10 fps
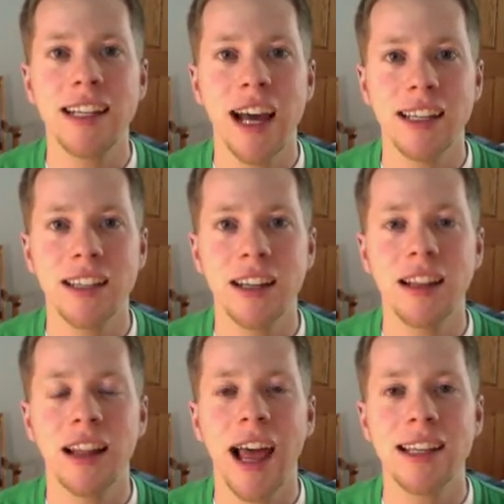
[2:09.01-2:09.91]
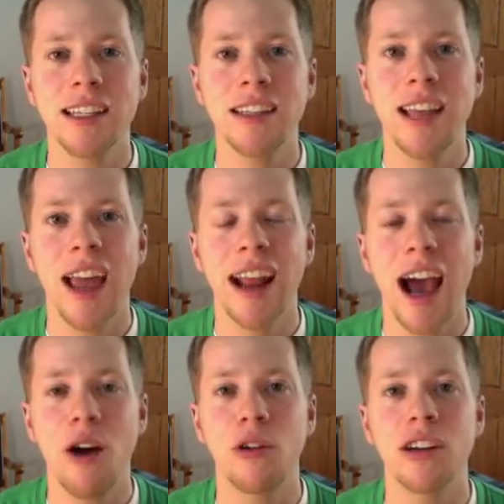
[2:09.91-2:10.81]
tested lasted 10
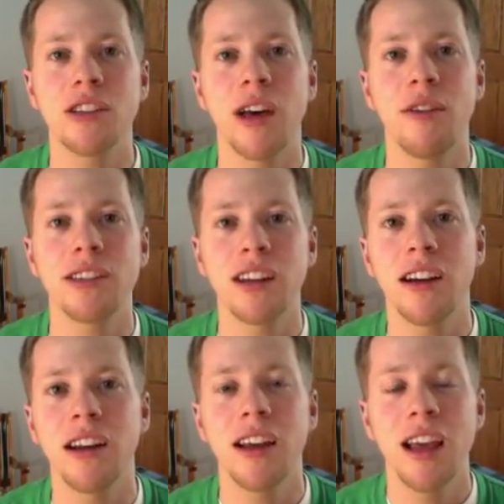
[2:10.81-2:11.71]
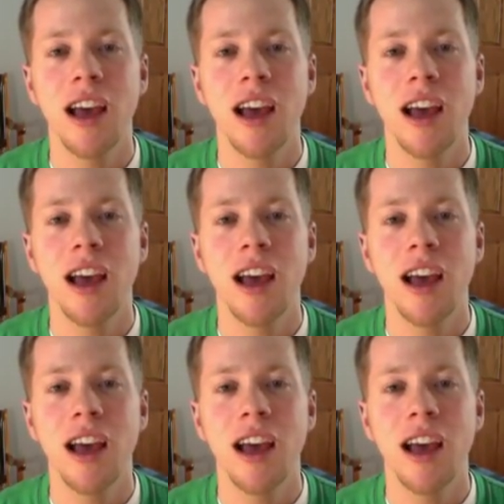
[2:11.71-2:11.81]
hours, so that was a good